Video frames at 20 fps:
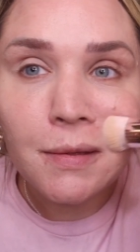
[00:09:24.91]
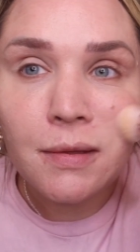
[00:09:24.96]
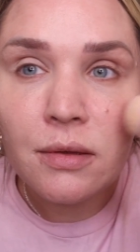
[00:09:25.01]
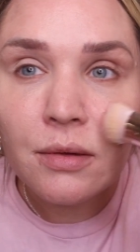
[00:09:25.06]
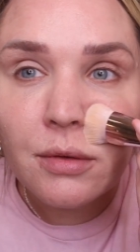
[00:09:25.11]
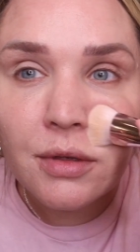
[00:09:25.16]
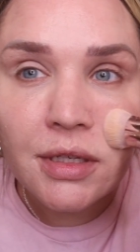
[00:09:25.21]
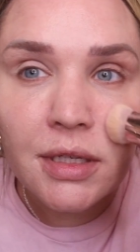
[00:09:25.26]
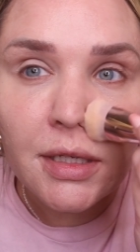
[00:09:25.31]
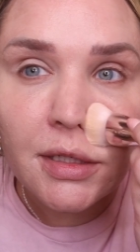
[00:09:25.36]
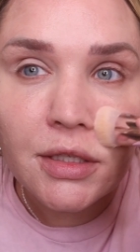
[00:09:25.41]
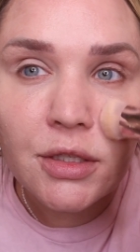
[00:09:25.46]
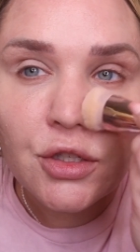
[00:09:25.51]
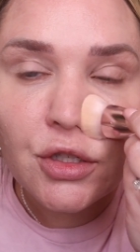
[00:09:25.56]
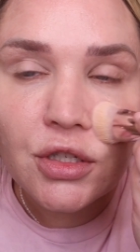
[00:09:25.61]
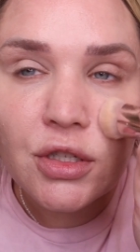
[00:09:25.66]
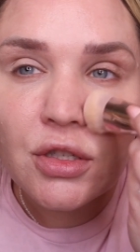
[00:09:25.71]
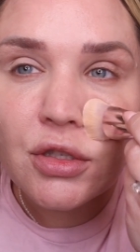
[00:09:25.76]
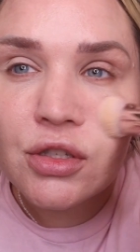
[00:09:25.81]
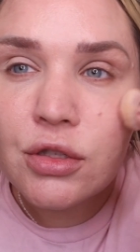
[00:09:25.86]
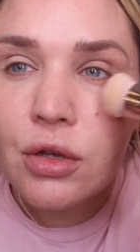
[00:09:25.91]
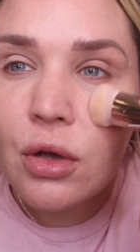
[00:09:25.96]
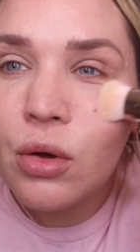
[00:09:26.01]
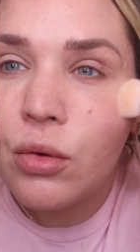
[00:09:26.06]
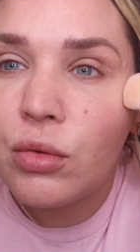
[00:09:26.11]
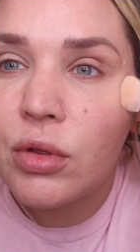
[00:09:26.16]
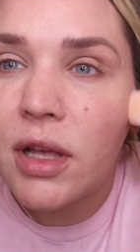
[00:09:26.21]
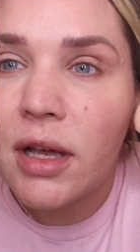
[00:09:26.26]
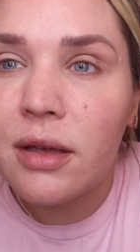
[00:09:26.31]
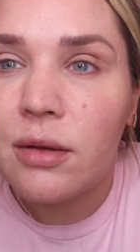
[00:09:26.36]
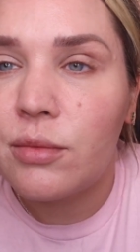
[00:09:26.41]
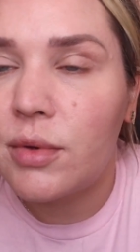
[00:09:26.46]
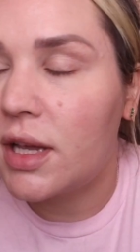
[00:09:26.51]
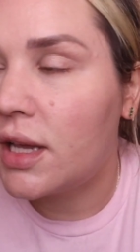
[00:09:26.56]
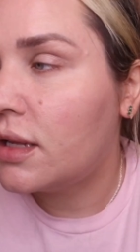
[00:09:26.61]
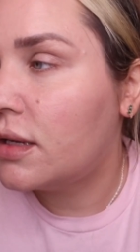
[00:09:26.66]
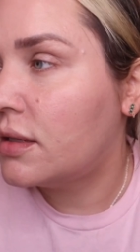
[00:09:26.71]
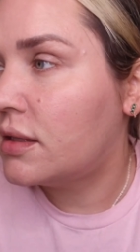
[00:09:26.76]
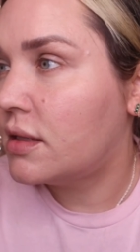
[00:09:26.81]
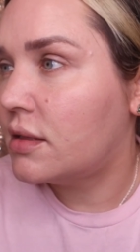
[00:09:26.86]
literally is just so
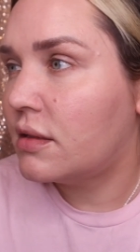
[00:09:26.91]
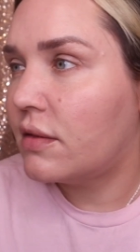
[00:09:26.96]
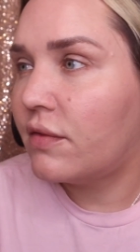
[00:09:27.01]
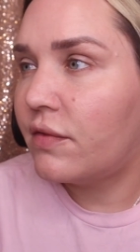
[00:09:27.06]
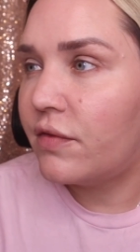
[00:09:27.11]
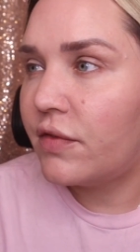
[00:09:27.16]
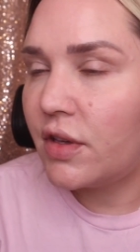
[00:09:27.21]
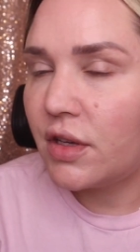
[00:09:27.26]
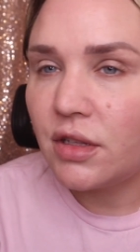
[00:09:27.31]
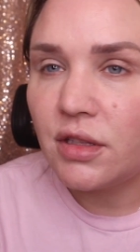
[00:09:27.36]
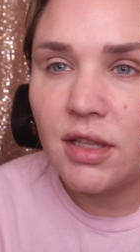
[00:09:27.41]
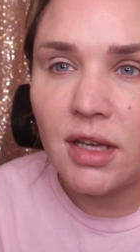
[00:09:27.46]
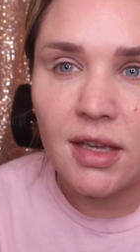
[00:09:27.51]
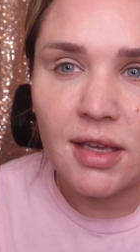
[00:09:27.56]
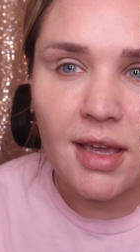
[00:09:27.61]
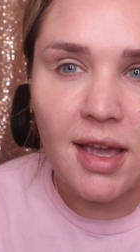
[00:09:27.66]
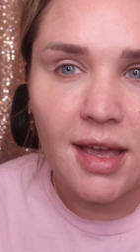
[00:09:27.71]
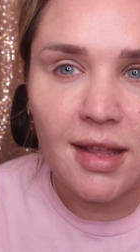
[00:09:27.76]
lightweight it doesn't feel like